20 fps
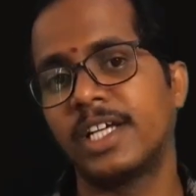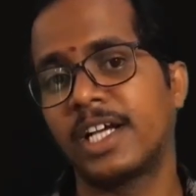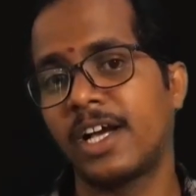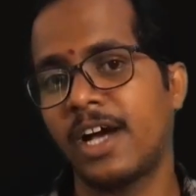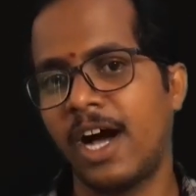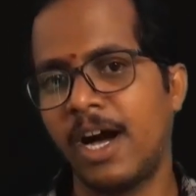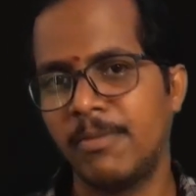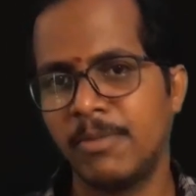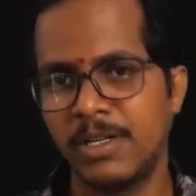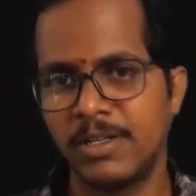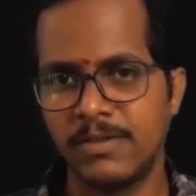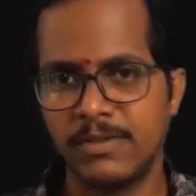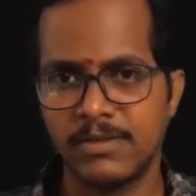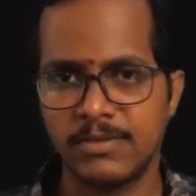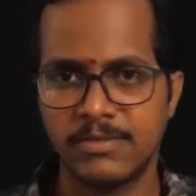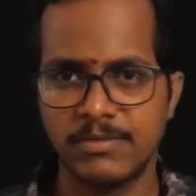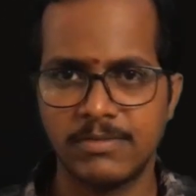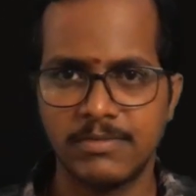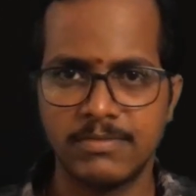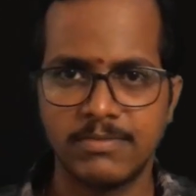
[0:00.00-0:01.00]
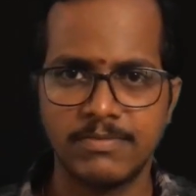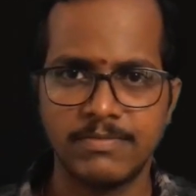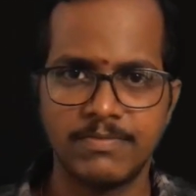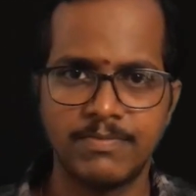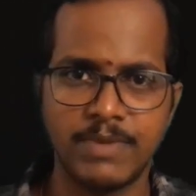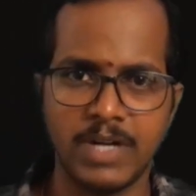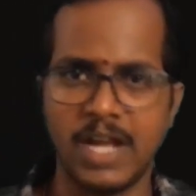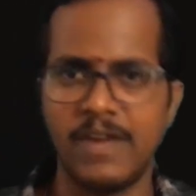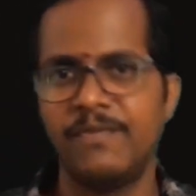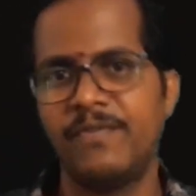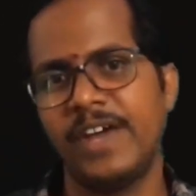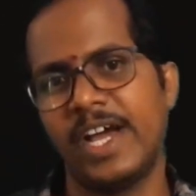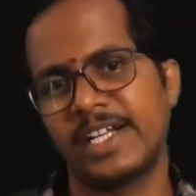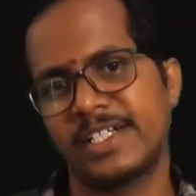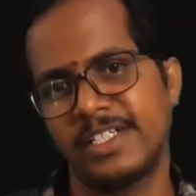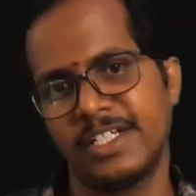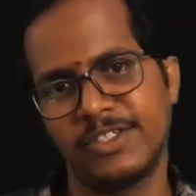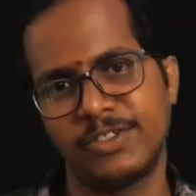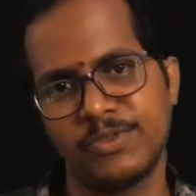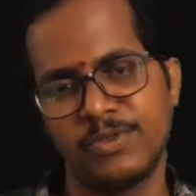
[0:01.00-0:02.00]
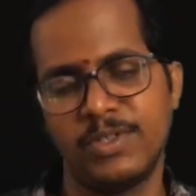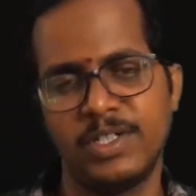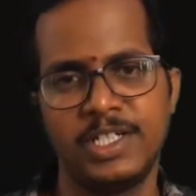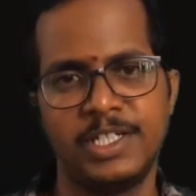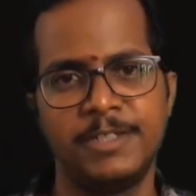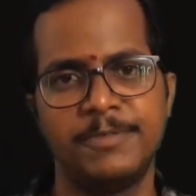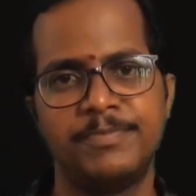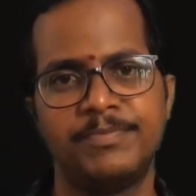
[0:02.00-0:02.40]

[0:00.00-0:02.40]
common prime factors only.